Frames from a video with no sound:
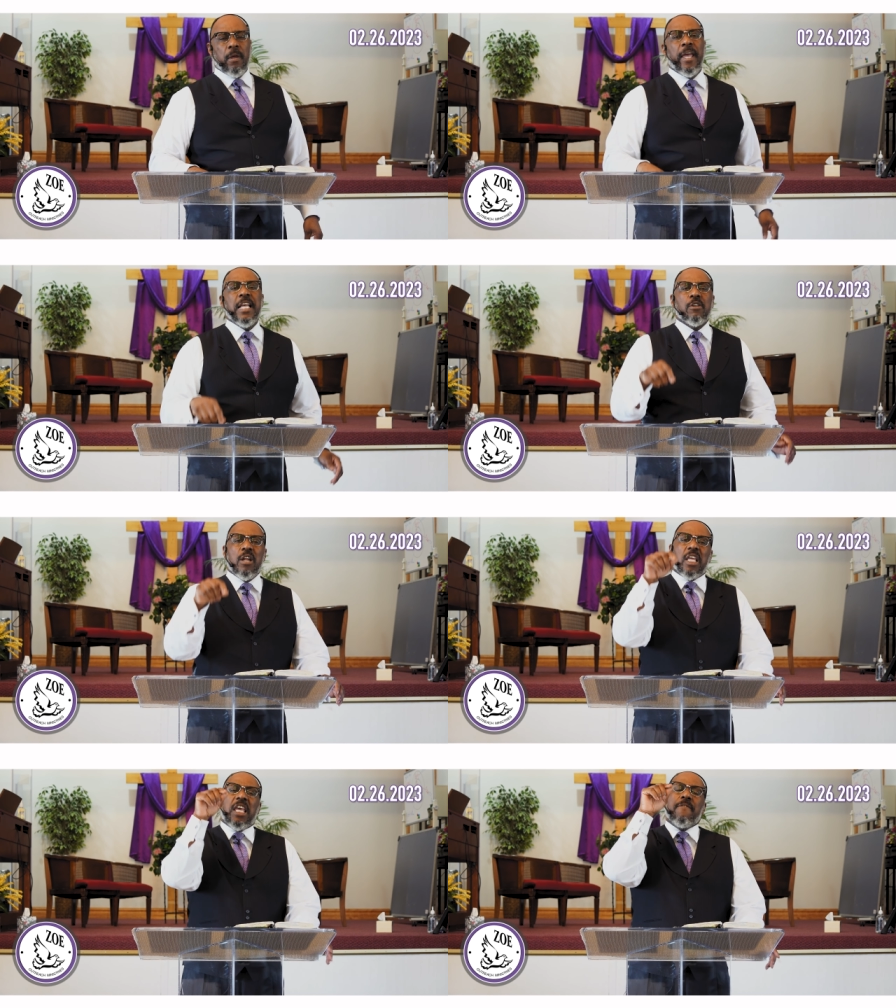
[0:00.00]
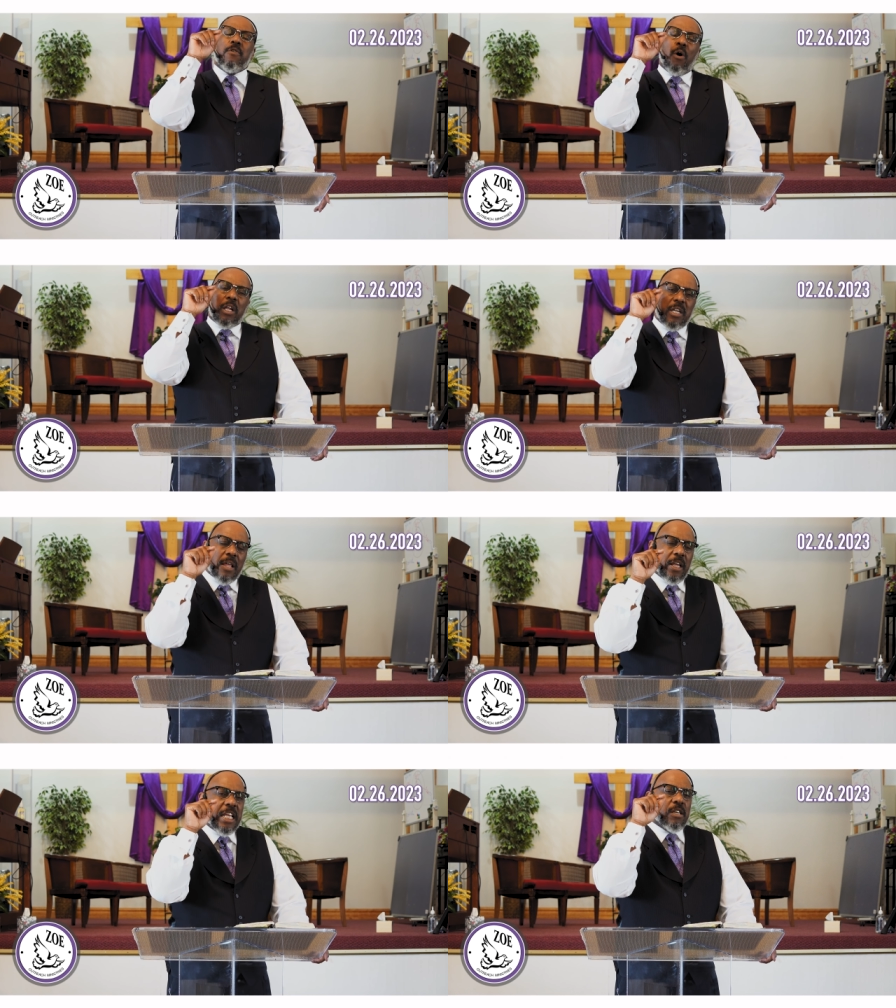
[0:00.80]
He's going to give you
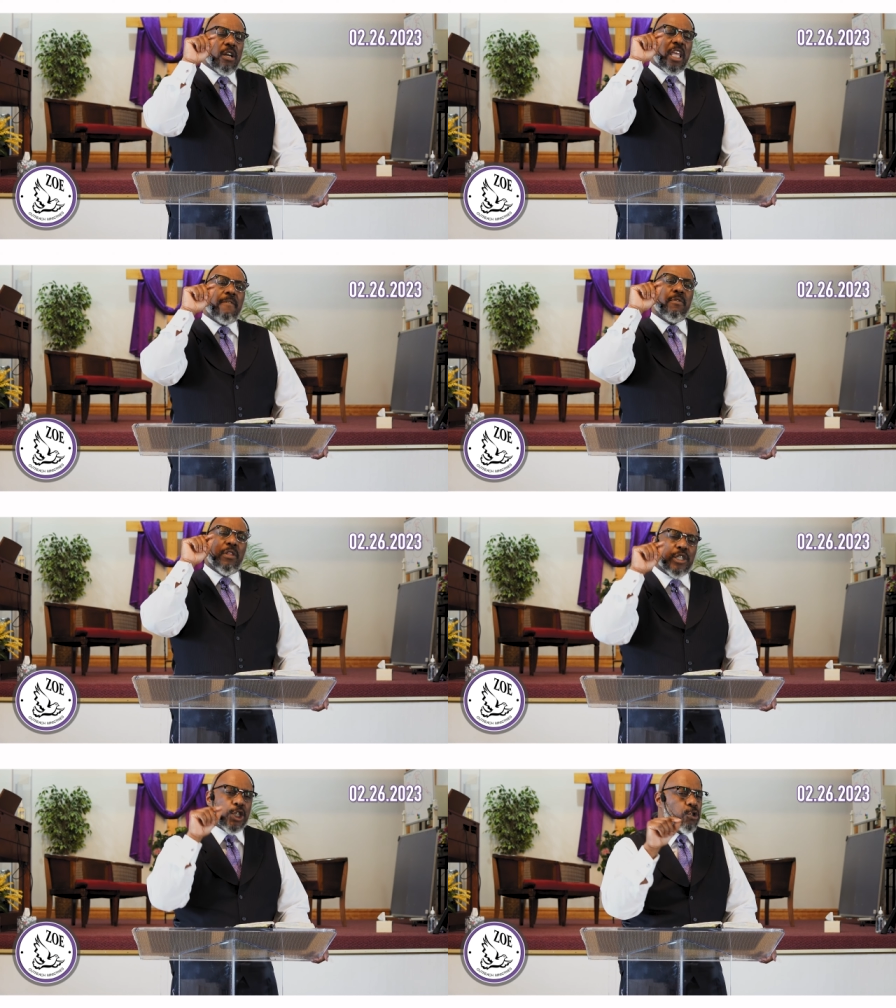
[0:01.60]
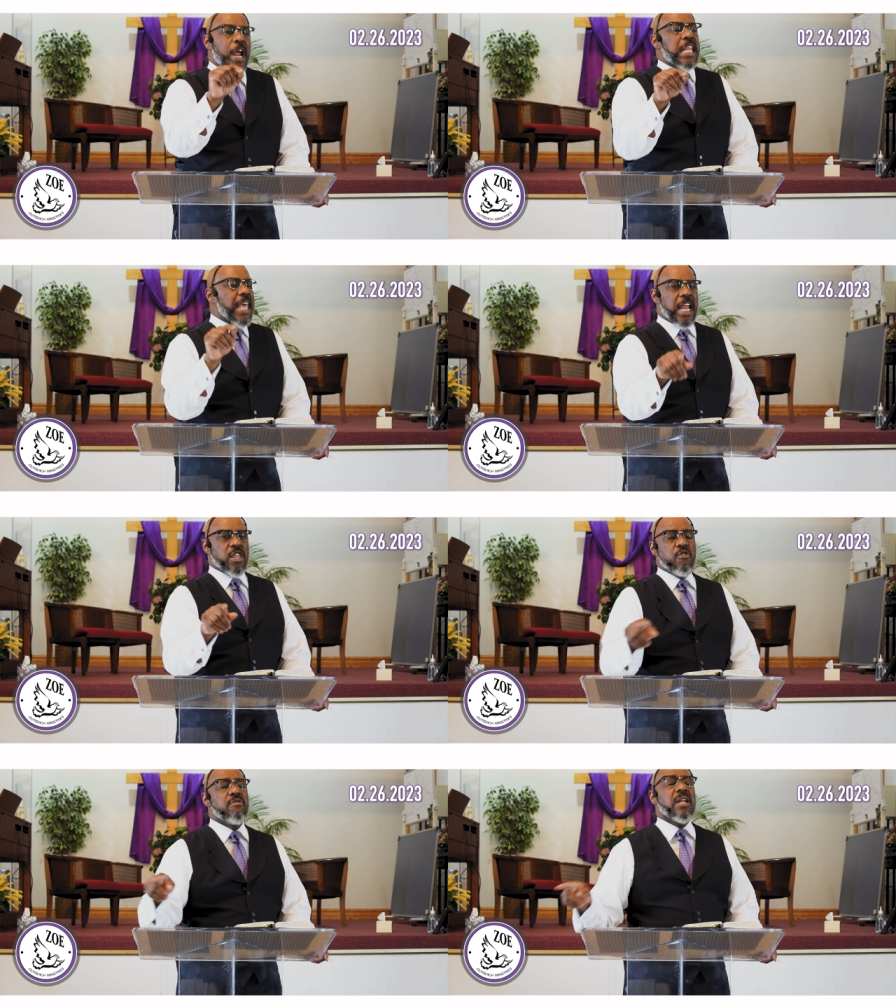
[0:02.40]
another, he's going to give you the strength
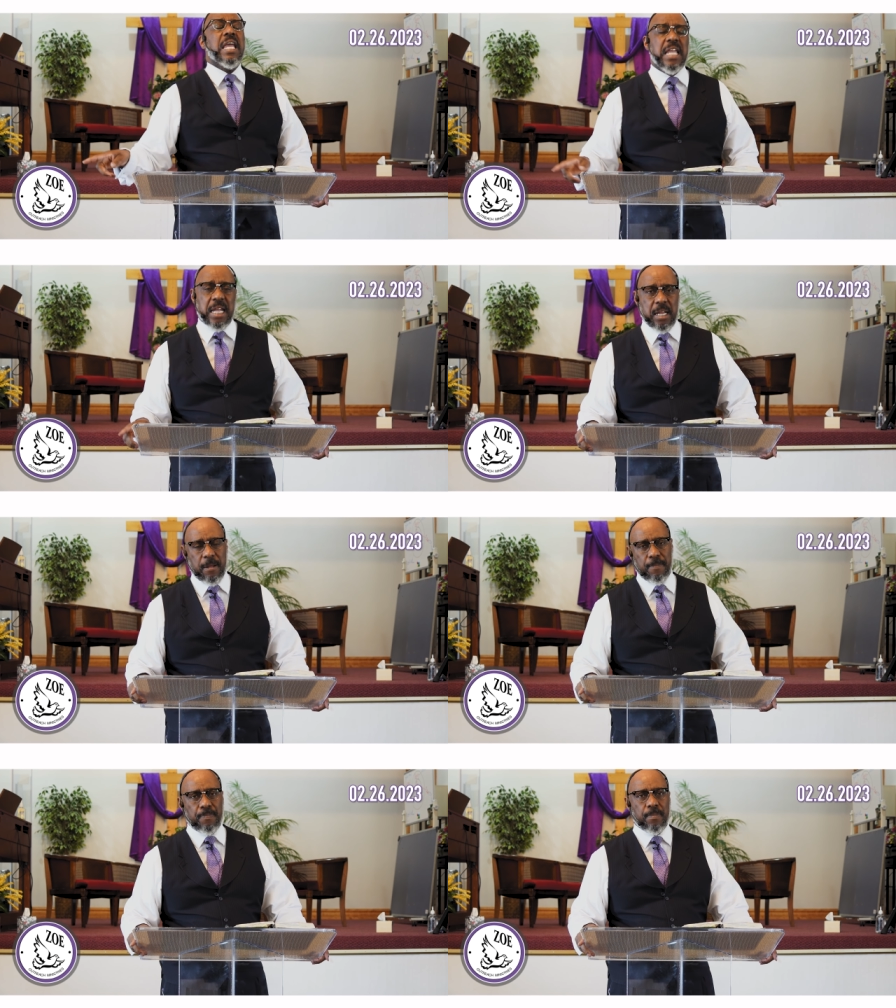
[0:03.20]
that you need.